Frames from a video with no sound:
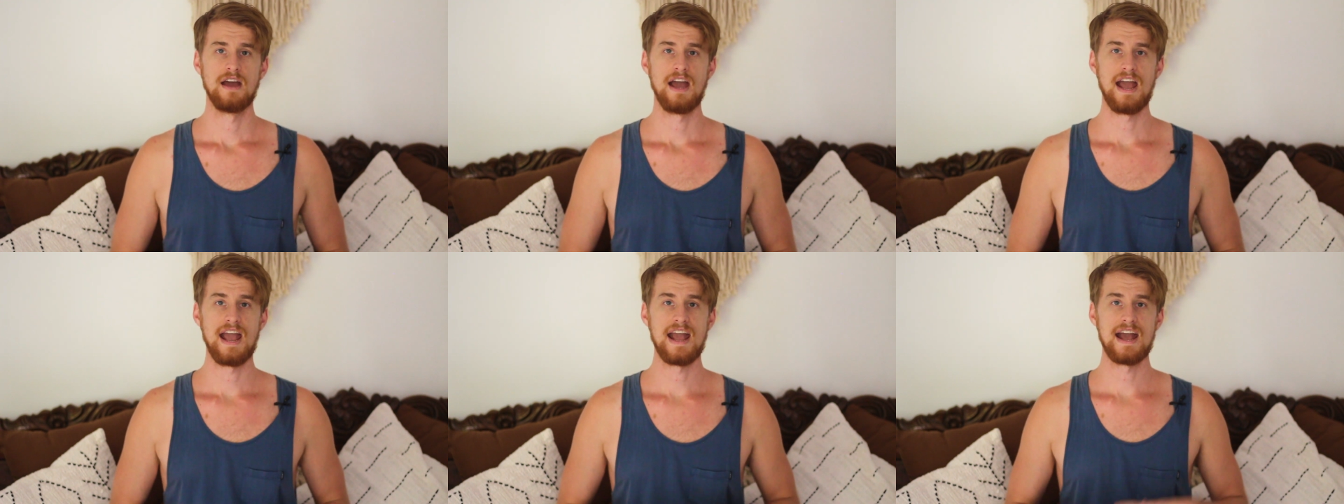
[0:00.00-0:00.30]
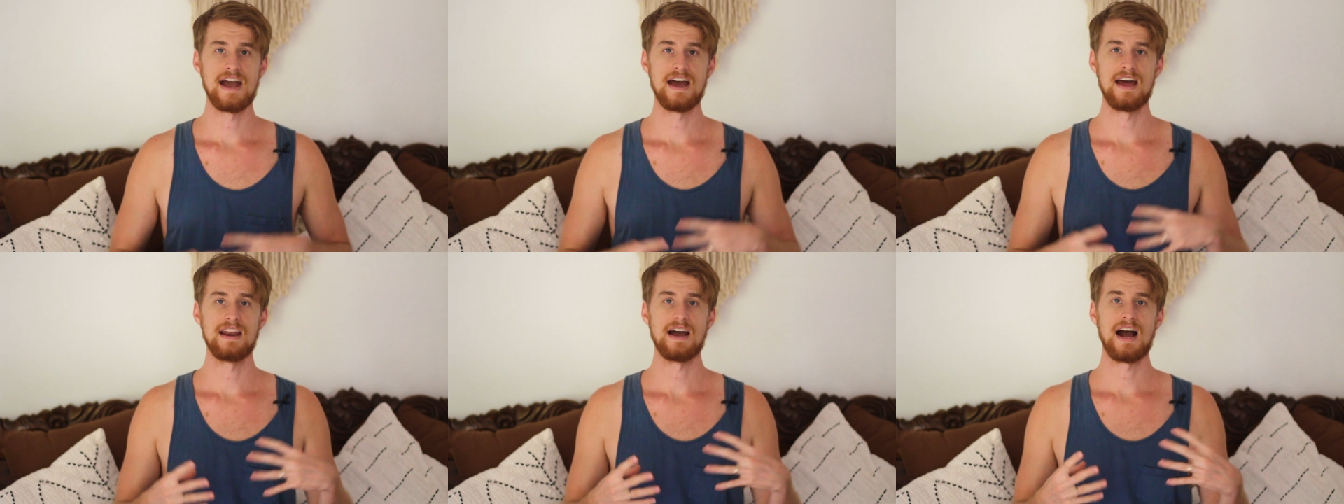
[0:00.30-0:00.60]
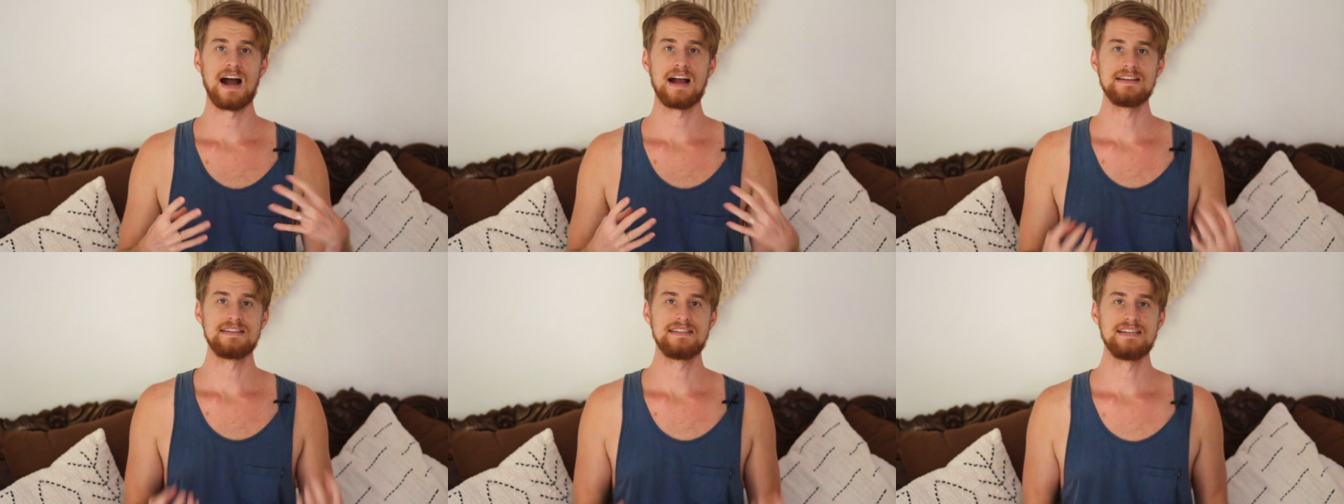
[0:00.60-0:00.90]
And
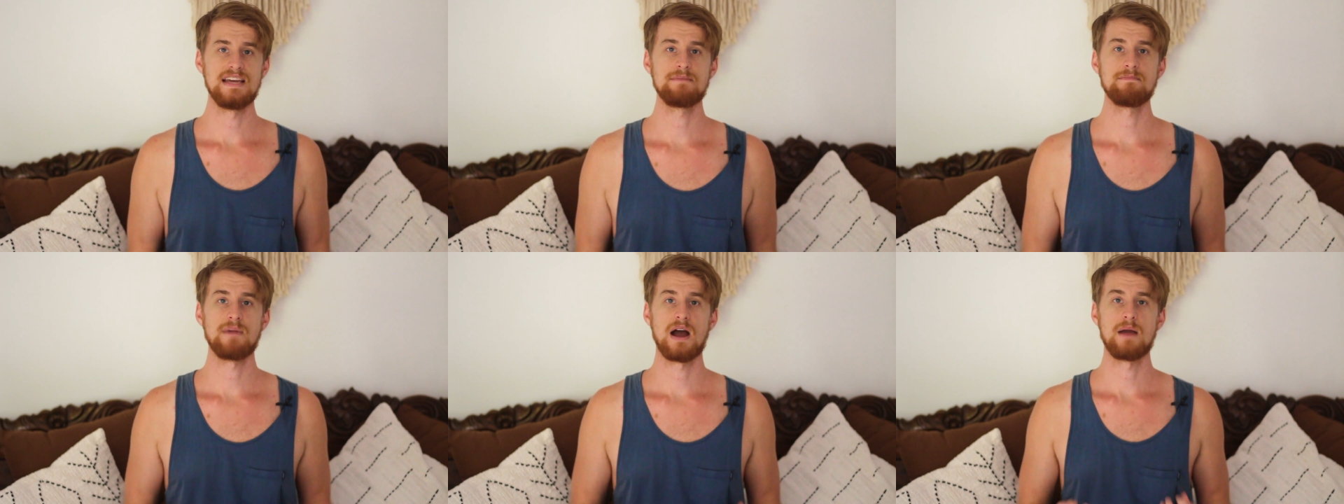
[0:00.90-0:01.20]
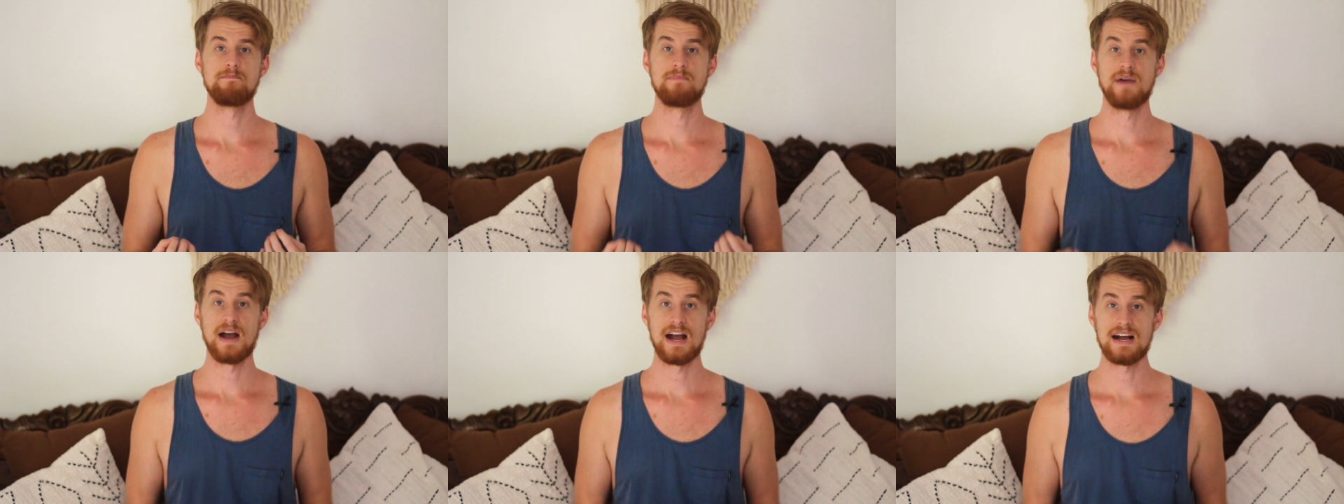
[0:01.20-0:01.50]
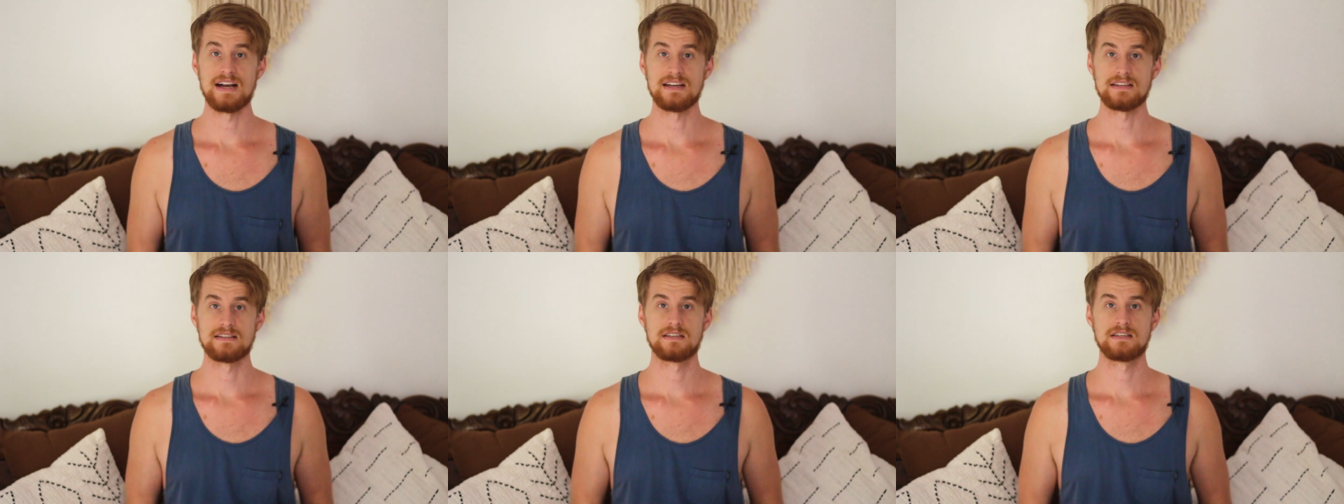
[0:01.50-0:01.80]
I did my
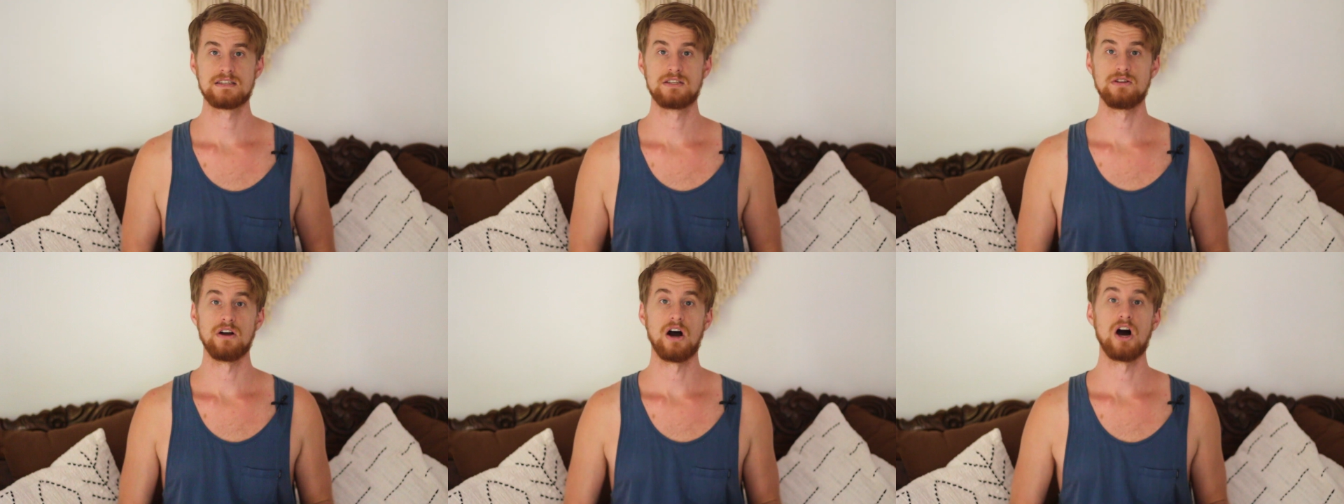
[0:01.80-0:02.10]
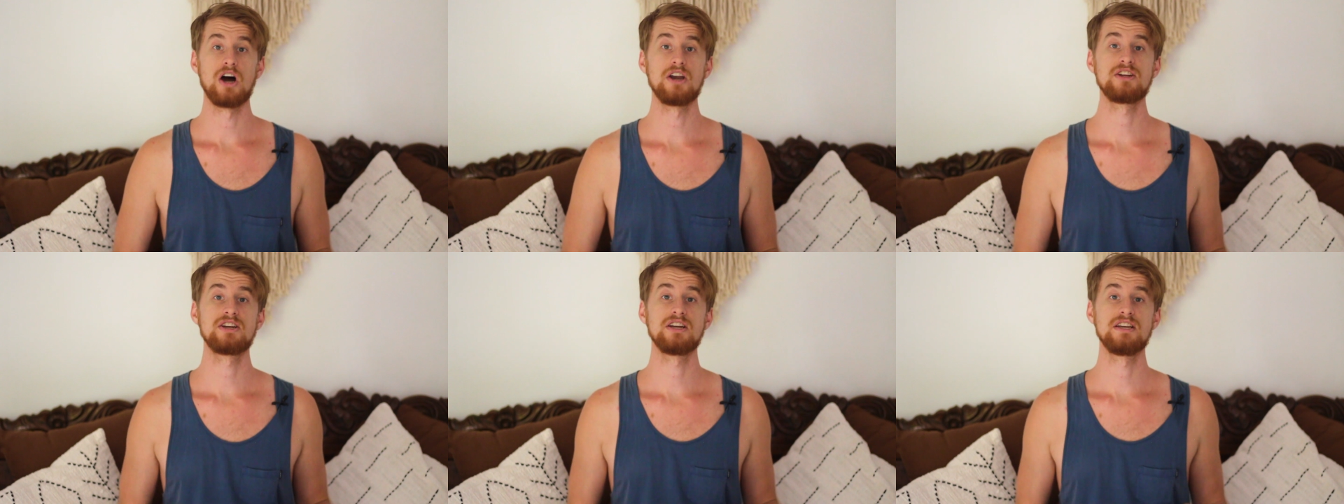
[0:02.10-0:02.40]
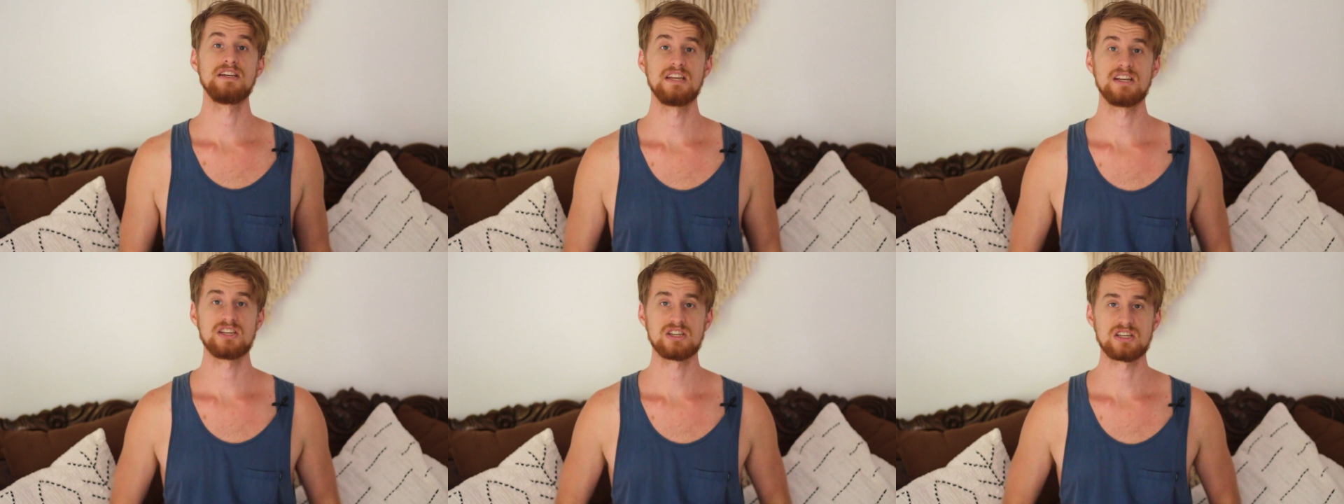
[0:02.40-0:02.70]
best to
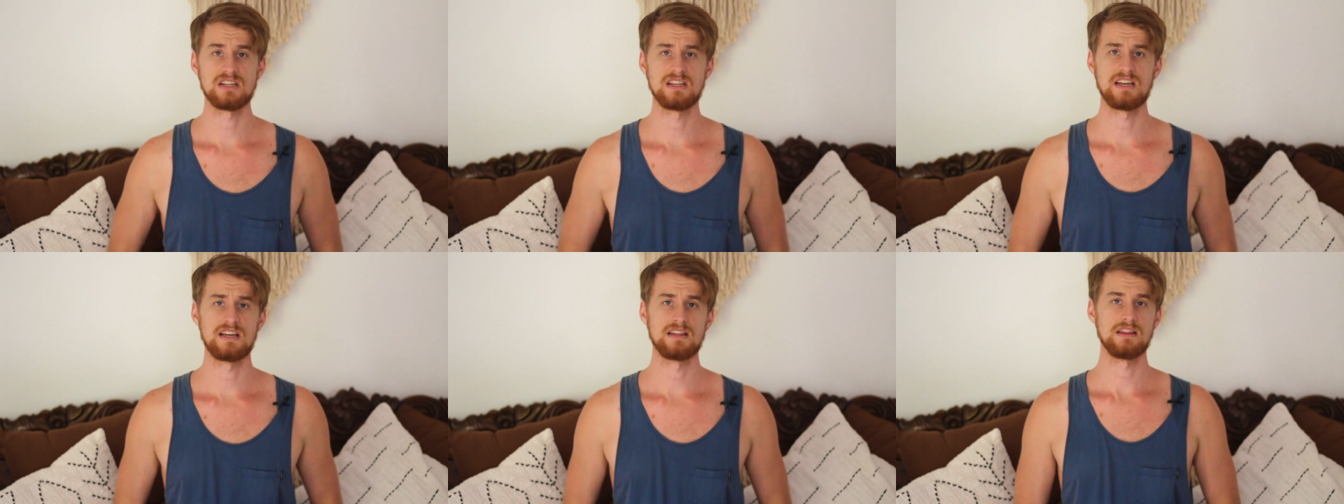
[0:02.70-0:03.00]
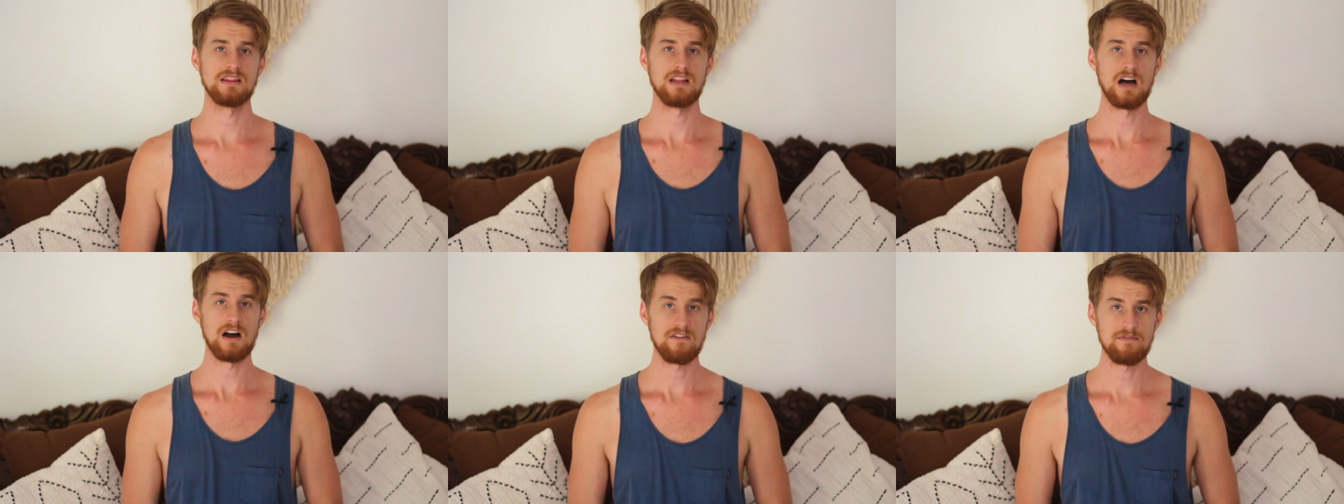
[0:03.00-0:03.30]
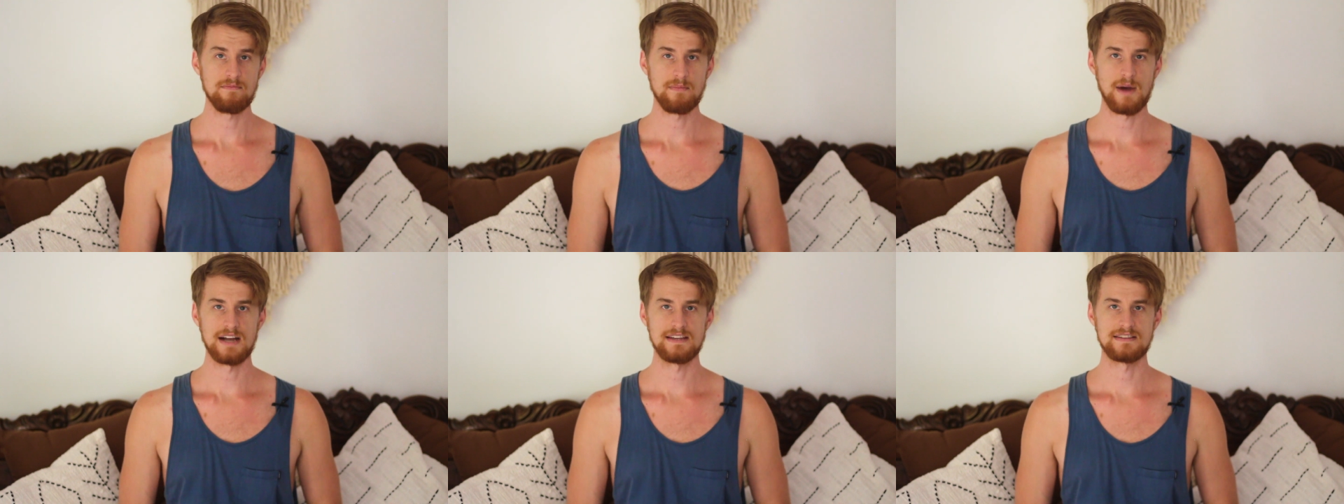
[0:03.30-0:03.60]
unconditionally
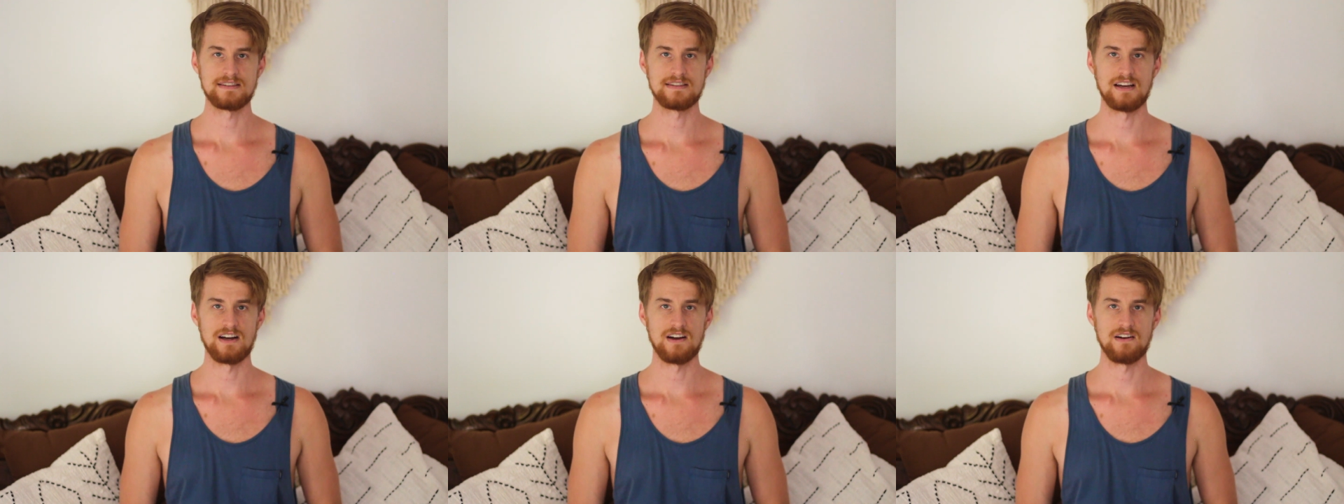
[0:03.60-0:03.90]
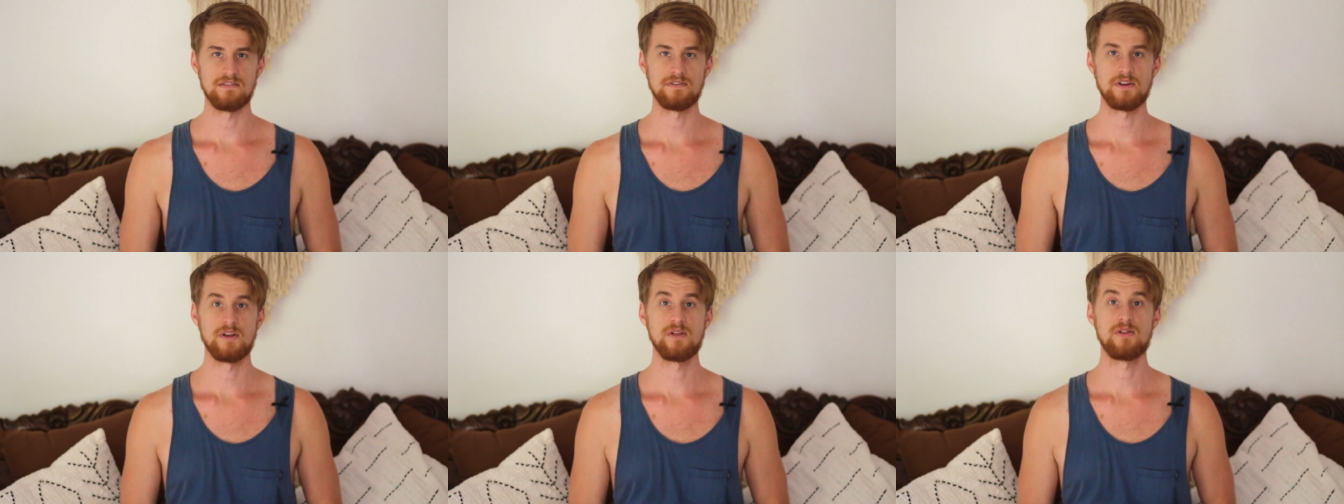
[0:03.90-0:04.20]
love myself